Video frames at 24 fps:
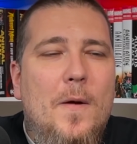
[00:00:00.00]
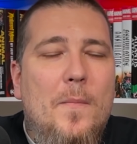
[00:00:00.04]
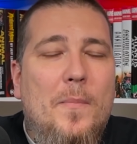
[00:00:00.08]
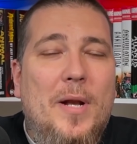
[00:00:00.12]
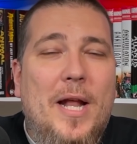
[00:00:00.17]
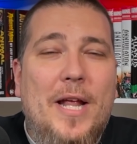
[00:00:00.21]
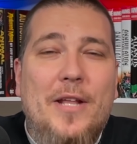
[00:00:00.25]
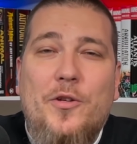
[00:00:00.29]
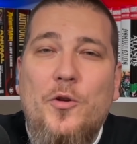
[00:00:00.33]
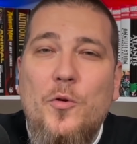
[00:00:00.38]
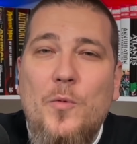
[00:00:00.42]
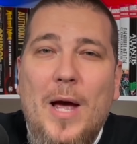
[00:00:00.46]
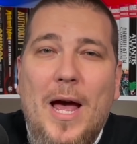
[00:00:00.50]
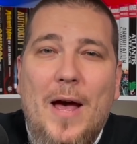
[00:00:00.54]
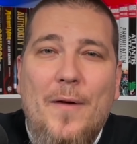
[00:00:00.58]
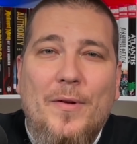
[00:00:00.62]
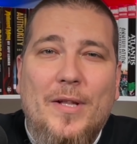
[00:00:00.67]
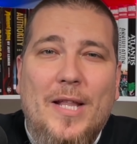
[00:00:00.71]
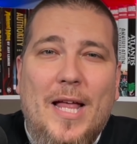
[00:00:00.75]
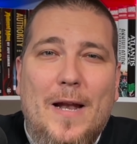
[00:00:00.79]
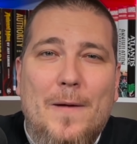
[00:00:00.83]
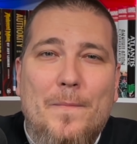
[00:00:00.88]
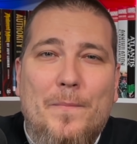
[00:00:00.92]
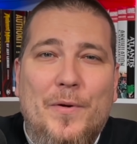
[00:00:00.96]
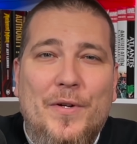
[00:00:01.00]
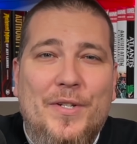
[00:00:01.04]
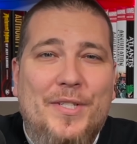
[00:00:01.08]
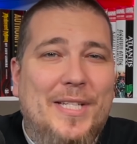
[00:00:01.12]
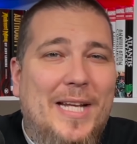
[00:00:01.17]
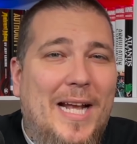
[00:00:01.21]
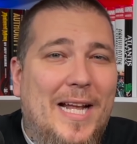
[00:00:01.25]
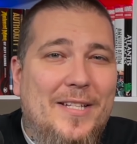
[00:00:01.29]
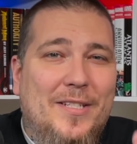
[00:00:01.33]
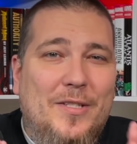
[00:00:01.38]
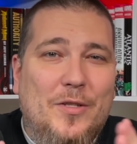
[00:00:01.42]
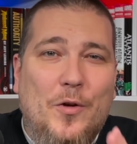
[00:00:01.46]
but I do have a lot of books
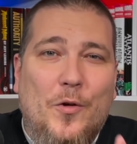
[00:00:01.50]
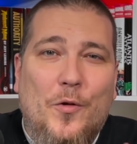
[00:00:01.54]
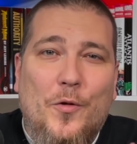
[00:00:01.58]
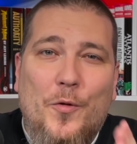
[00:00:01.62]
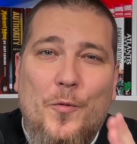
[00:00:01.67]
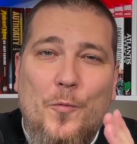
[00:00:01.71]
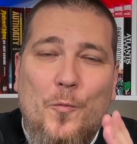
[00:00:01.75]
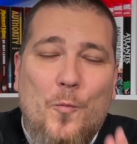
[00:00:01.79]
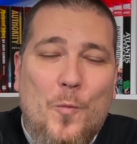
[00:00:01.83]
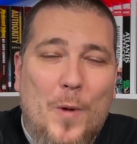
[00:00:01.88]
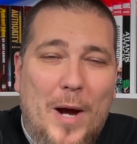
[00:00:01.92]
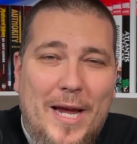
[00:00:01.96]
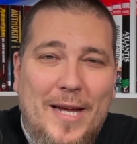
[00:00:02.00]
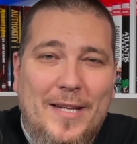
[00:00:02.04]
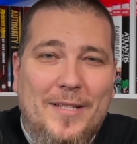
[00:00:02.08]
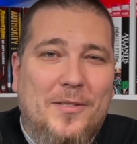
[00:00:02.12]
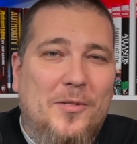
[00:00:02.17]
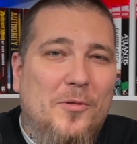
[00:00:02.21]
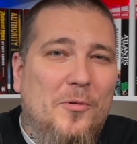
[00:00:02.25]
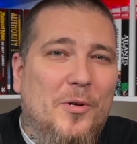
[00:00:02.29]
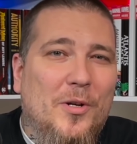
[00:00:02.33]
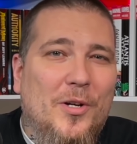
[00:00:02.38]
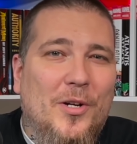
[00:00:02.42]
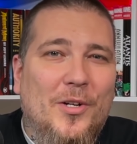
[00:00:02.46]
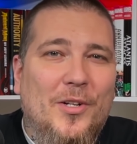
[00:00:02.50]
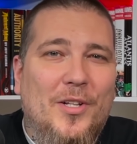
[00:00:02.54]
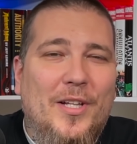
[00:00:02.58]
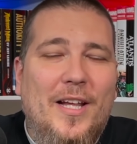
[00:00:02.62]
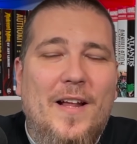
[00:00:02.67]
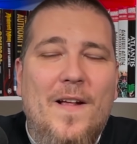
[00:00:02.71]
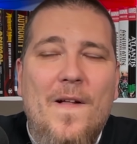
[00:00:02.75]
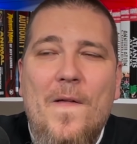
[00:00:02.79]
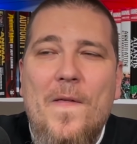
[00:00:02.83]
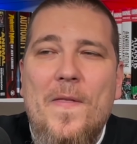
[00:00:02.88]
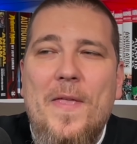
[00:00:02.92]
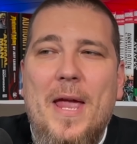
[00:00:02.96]
that I sold way too
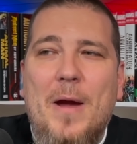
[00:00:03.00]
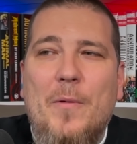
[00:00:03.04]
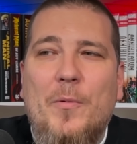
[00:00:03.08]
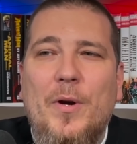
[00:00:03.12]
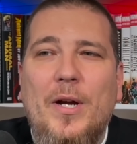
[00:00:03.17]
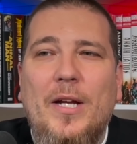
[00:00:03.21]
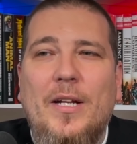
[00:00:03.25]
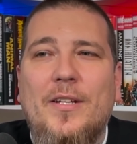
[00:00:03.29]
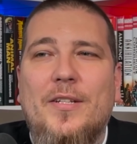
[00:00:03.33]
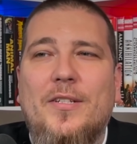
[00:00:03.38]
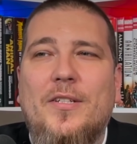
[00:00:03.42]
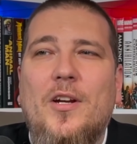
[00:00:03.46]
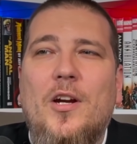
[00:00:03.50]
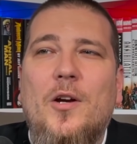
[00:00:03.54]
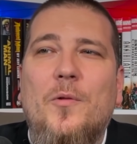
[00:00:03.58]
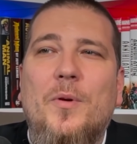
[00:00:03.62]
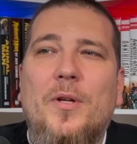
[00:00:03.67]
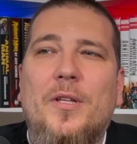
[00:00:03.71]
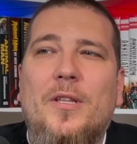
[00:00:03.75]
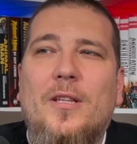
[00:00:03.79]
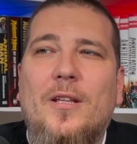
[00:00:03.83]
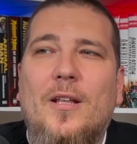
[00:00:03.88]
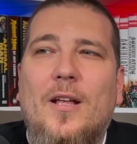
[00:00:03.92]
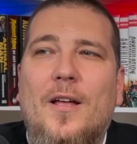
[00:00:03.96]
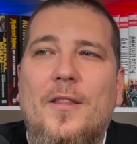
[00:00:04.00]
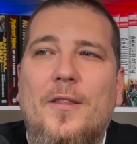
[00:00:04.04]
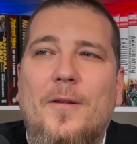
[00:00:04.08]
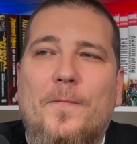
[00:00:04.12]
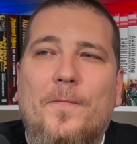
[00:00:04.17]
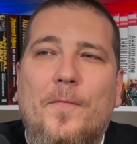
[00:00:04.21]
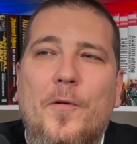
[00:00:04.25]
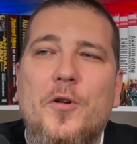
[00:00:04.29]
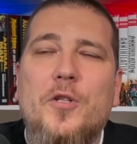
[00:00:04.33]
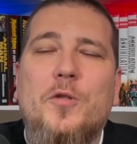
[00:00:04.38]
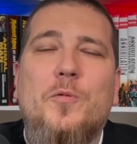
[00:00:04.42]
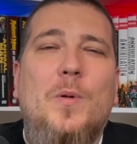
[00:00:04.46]
early, and we're going to start with uh, the
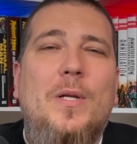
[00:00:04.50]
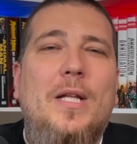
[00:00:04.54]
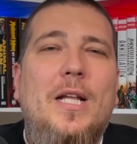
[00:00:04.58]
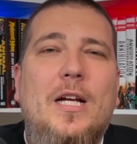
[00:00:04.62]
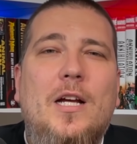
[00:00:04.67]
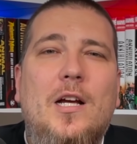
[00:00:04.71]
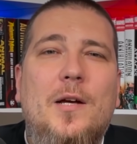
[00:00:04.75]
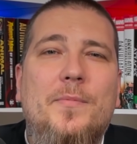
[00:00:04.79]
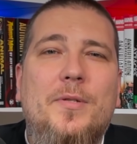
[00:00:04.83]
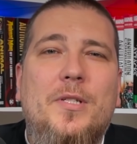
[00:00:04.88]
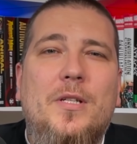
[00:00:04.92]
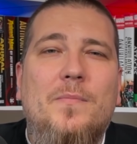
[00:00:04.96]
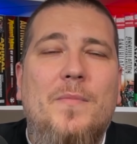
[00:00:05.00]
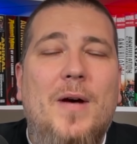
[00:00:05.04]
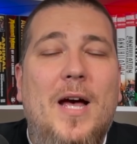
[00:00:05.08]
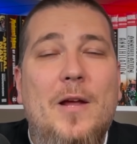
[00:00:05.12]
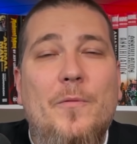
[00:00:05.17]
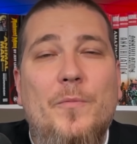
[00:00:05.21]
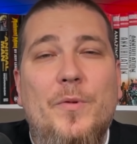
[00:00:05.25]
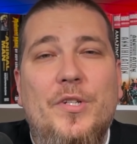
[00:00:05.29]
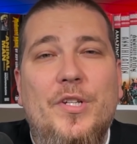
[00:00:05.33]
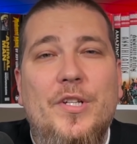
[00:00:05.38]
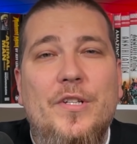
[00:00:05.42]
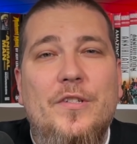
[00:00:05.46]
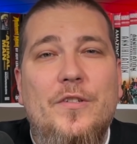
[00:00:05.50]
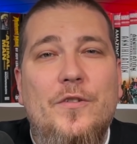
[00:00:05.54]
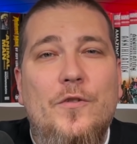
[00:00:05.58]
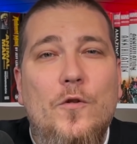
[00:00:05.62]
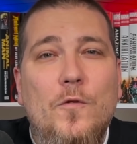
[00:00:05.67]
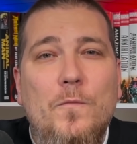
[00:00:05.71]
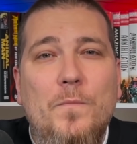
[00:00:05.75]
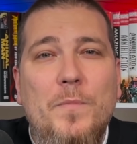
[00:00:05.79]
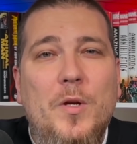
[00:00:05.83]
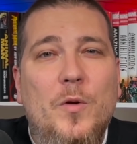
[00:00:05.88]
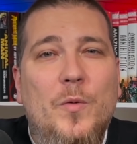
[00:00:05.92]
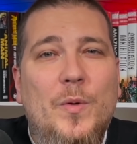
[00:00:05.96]
first one that comes to mind, which is
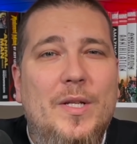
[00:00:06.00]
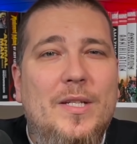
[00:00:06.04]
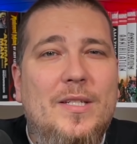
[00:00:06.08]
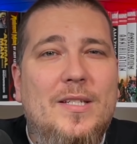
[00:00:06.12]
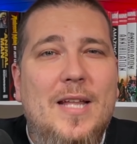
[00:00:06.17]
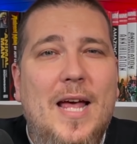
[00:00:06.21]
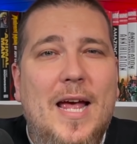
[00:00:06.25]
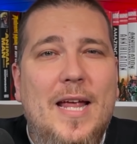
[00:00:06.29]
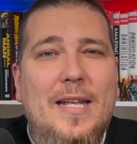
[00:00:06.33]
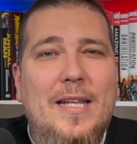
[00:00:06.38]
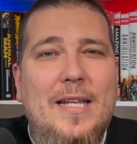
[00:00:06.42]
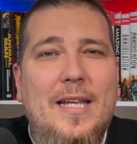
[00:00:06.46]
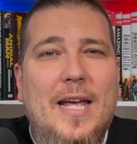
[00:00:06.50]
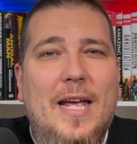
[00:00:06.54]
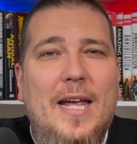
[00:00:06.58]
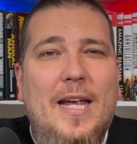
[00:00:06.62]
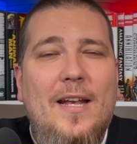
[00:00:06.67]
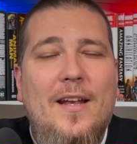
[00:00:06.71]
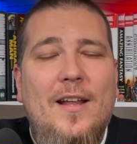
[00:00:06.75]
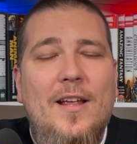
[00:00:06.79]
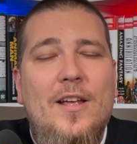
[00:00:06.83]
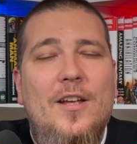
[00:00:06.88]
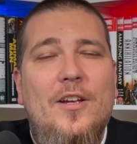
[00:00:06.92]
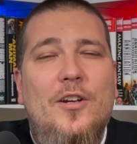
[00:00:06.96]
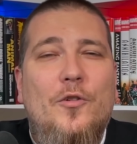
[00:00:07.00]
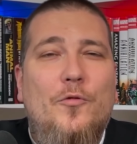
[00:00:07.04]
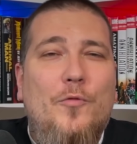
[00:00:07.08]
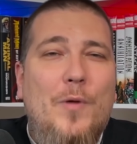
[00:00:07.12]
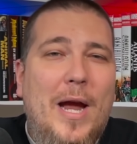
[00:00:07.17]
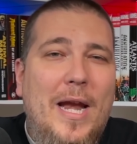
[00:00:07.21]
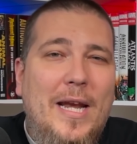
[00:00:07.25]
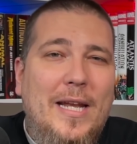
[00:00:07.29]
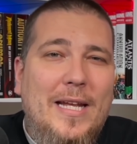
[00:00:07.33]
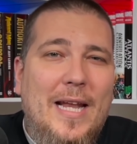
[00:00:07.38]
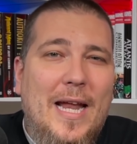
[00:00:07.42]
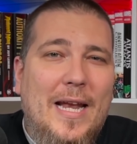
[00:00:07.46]
New Mutants ninety-eight,
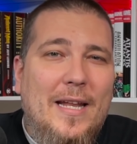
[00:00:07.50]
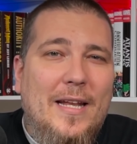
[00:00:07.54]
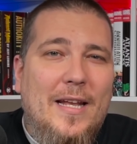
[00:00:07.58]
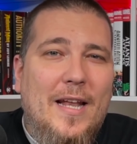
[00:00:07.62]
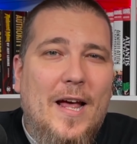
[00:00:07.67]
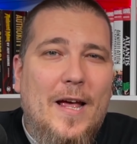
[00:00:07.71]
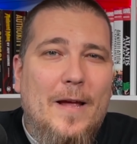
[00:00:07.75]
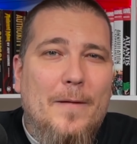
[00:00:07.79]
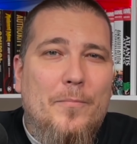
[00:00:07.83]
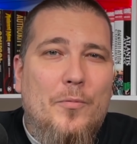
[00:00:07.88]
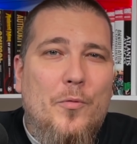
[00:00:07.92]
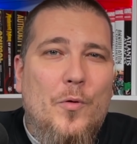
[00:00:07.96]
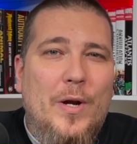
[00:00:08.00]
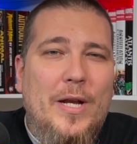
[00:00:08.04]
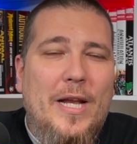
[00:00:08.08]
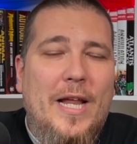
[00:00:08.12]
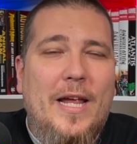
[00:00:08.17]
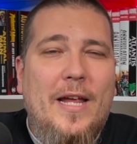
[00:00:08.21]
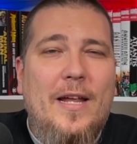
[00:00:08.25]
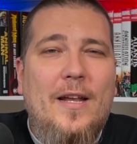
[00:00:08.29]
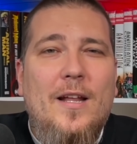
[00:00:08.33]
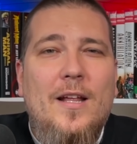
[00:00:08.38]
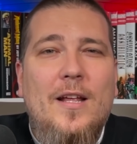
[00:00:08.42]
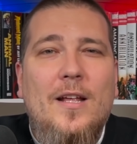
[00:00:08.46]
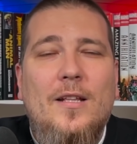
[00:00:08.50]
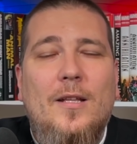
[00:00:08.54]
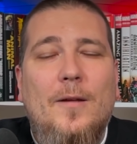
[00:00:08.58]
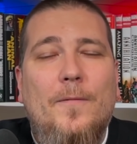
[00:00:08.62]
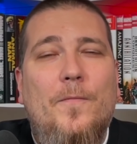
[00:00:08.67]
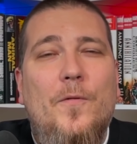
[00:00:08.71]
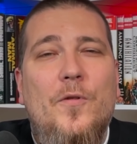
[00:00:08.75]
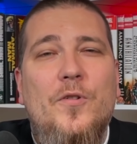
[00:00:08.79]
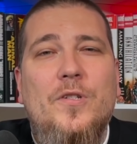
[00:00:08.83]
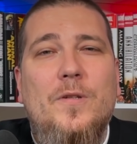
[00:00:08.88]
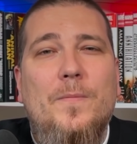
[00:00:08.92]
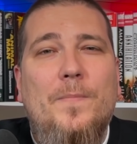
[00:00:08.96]
graded at a nine point eight, the
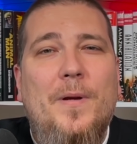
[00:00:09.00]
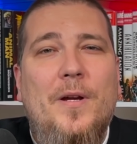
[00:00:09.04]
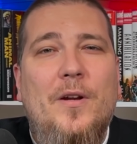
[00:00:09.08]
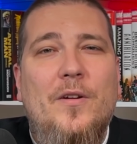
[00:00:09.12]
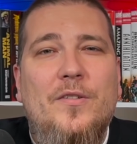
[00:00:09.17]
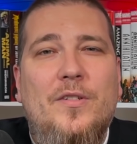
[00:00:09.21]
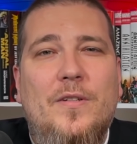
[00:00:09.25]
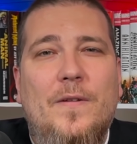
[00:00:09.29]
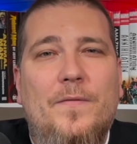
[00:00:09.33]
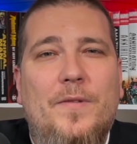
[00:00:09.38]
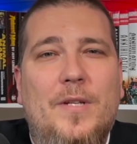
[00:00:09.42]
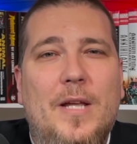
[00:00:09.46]
first appearance of